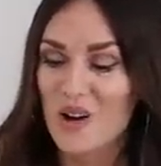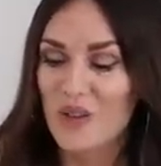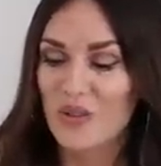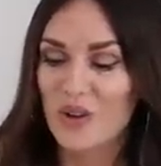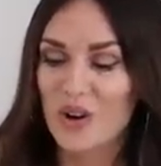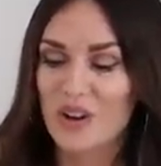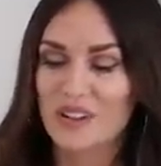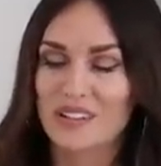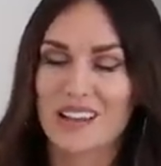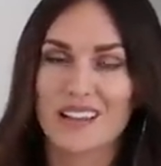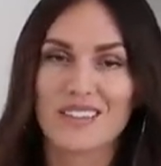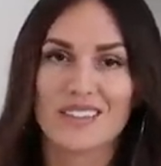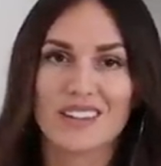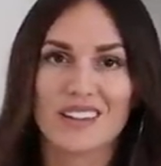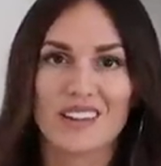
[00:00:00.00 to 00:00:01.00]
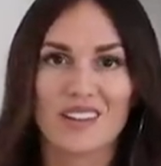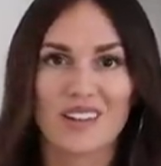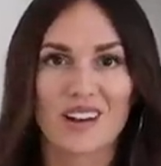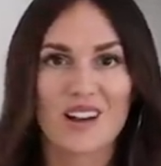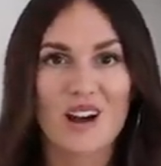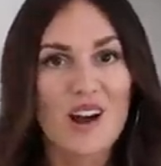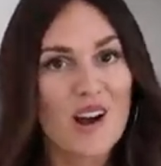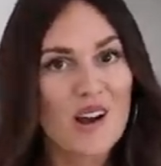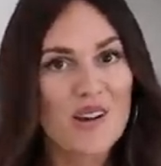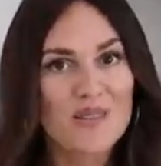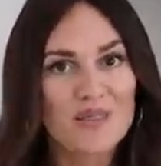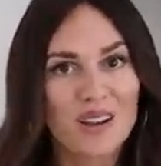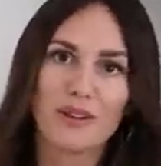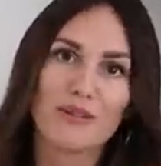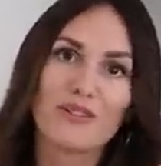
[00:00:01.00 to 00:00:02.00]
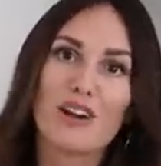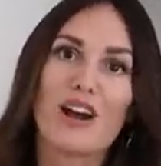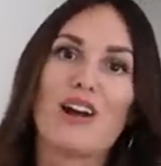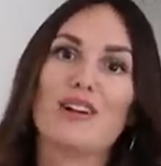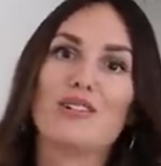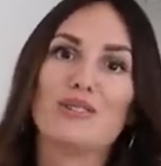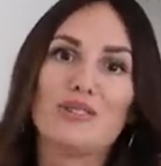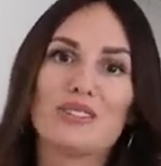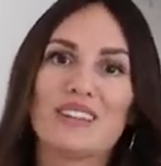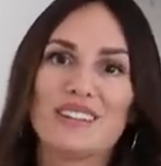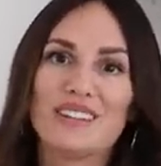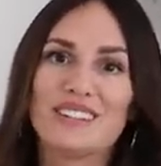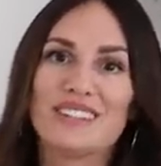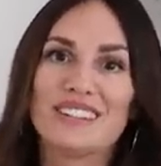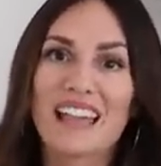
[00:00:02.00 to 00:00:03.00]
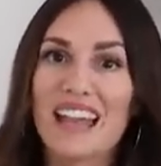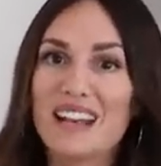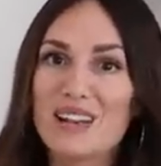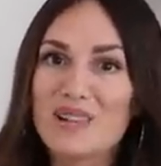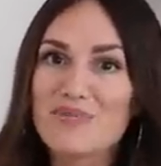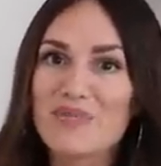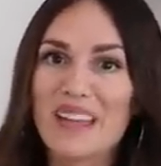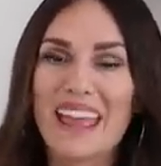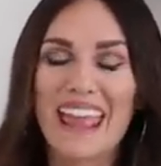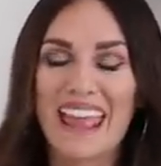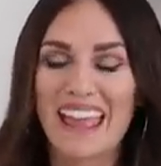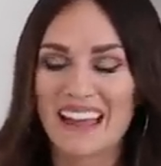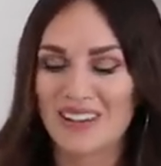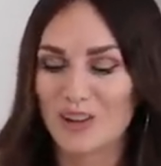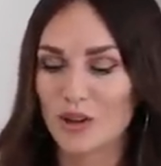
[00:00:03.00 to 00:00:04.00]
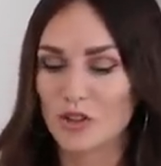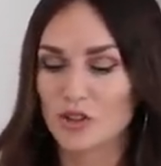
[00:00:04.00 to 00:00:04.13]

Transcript: over on designlovesdetail.com where we've got our newsletter sign up and